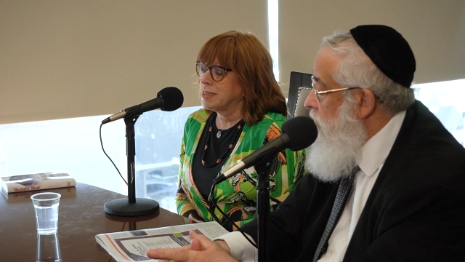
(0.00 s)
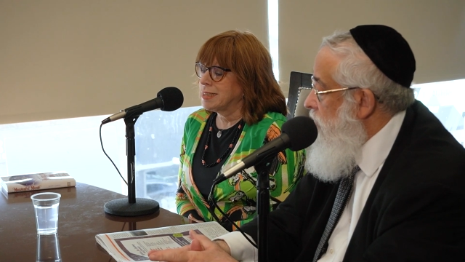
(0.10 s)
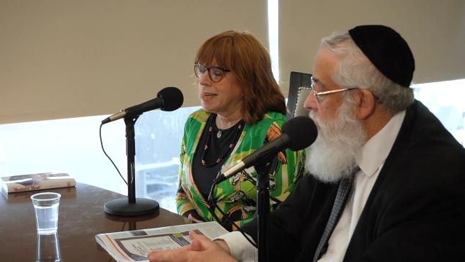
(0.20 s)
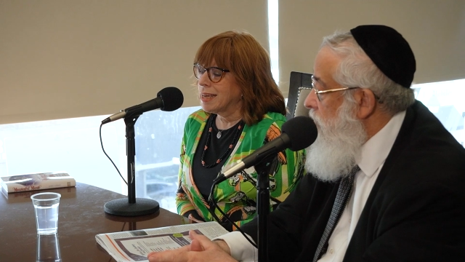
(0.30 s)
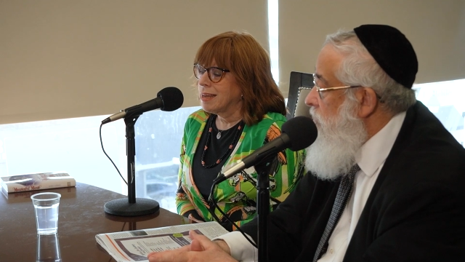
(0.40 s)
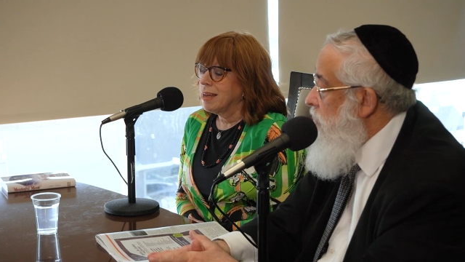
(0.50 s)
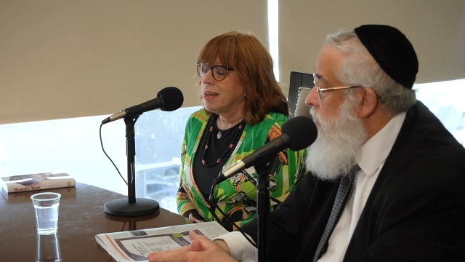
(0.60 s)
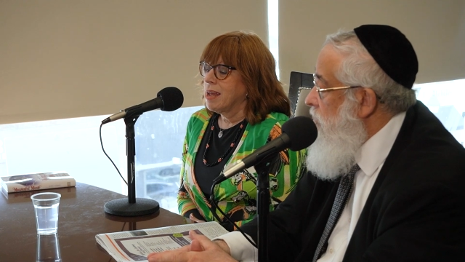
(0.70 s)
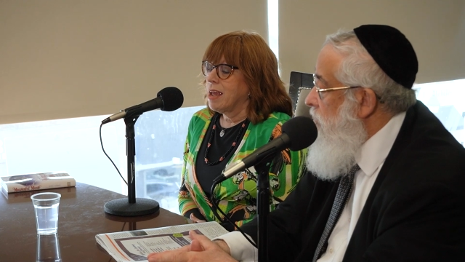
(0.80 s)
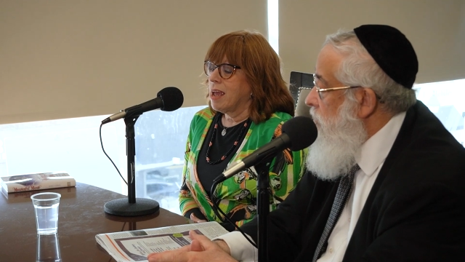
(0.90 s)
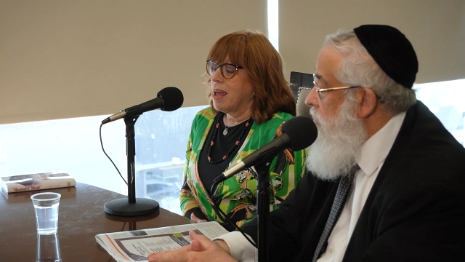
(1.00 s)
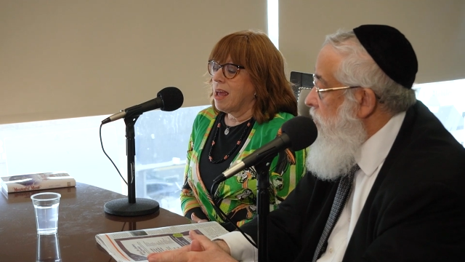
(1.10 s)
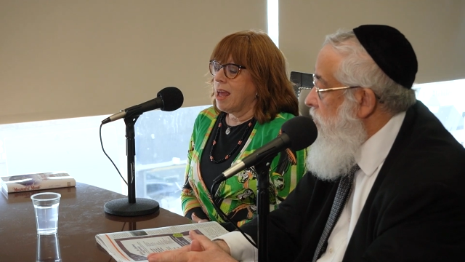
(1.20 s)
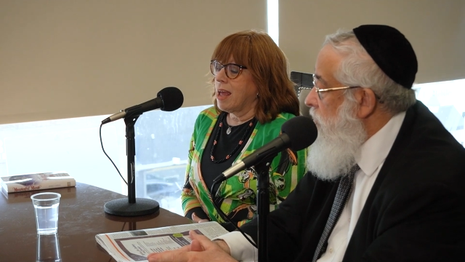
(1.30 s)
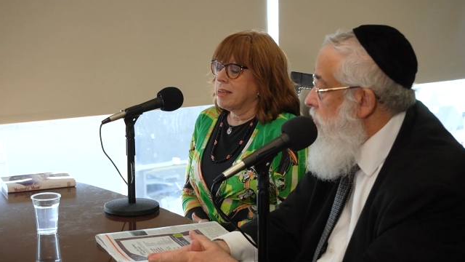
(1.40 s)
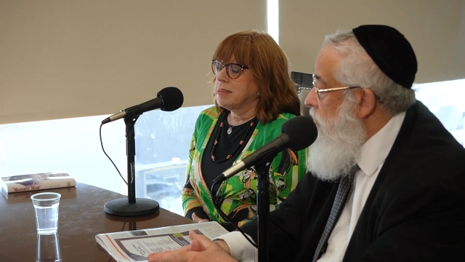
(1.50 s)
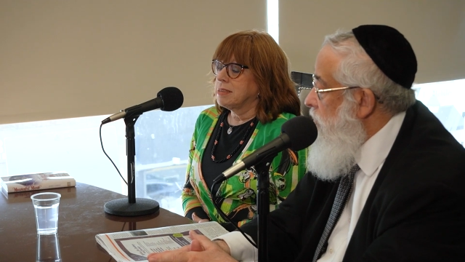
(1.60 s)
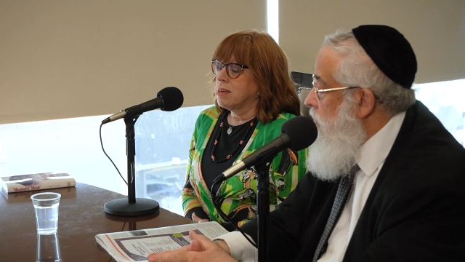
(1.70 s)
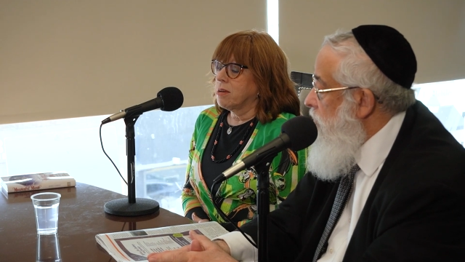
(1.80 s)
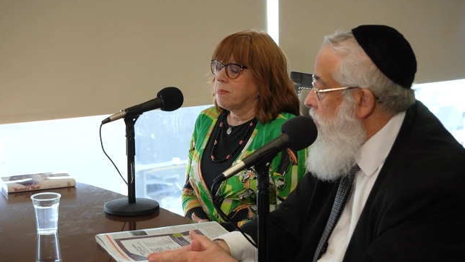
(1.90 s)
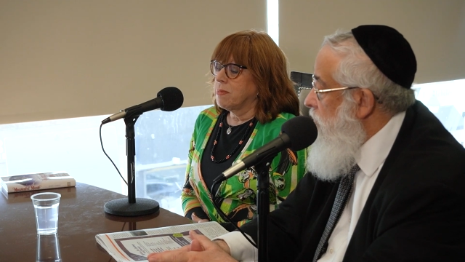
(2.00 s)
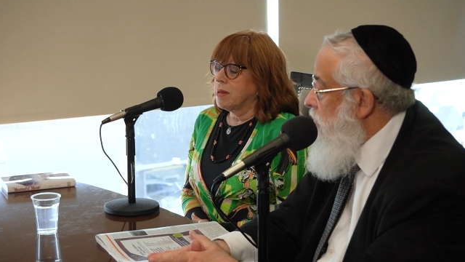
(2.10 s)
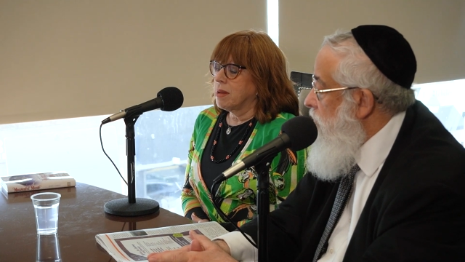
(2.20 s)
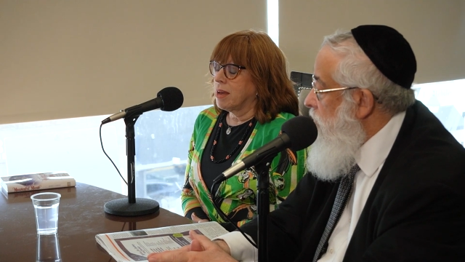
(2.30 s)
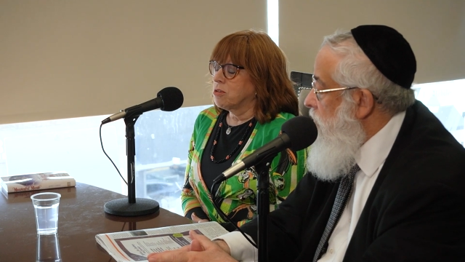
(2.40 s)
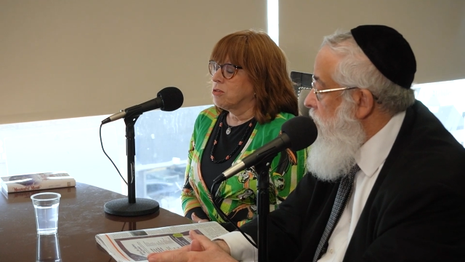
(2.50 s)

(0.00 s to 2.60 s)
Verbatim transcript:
Speaker 1: was sick, and um, I